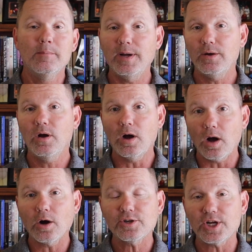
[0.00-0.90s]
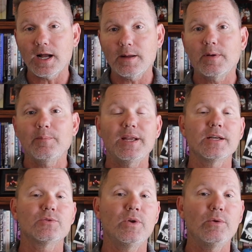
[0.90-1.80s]
but our job,
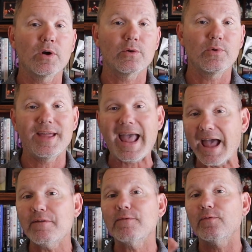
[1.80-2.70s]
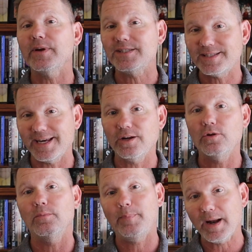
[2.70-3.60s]
because we work with every
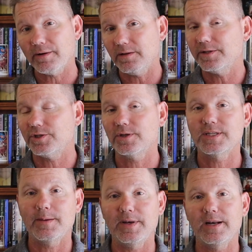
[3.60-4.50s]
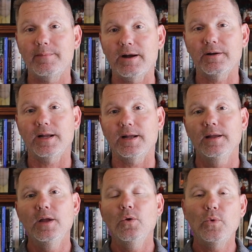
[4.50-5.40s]
single burial insurance company in America,
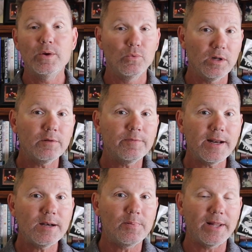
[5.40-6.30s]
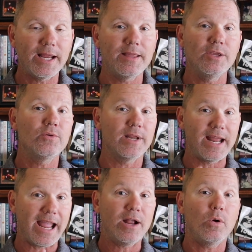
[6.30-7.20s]
we will find a plan that you can
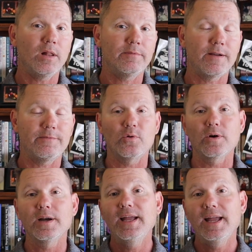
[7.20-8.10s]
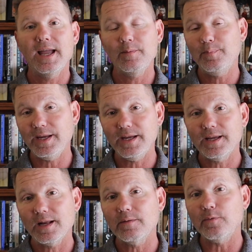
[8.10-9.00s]
A, qualify for, and B,
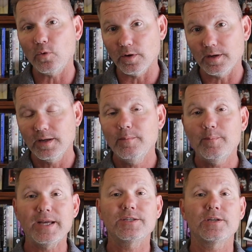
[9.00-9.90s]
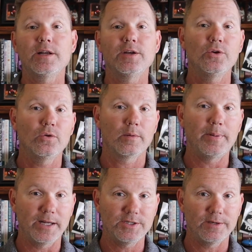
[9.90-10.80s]
can afford based on your
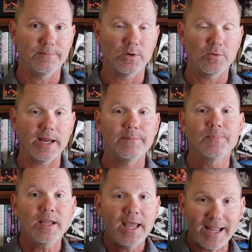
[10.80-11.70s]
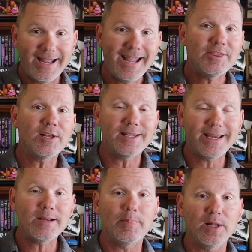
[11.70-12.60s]
budget, okay? Hey, hit the
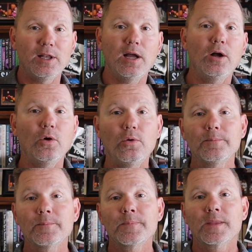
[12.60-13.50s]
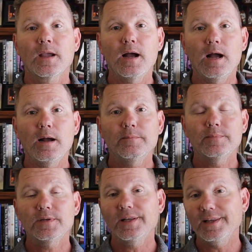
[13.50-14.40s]
link below.
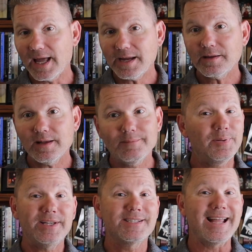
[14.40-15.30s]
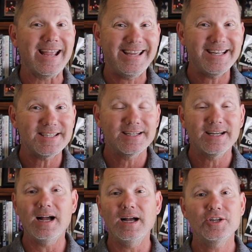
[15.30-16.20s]
Please like it,
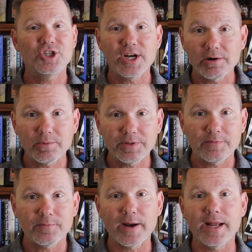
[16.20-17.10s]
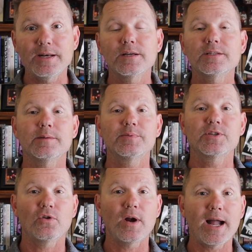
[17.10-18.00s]
share it with a friend,
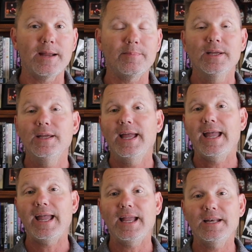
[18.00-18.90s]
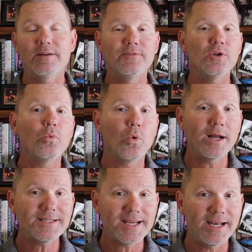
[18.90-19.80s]
subscribe, and if you
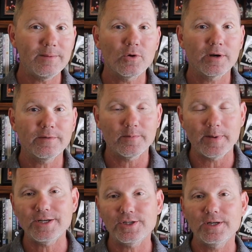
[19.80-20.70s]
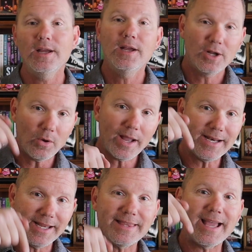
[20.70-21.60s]
want any more information, go ahead
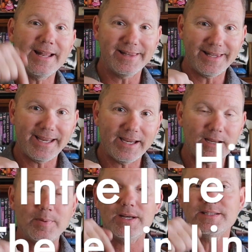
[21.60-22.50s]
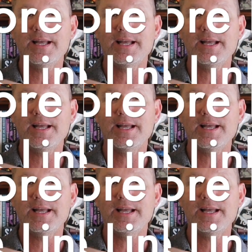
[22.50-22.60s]
and hit that link, because